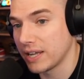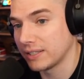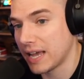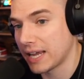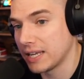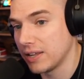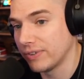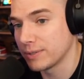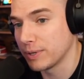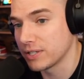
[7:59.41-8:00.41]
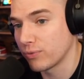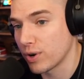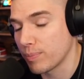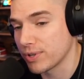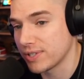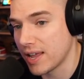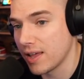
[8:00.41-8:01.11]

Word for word: attack and defense plus 40%.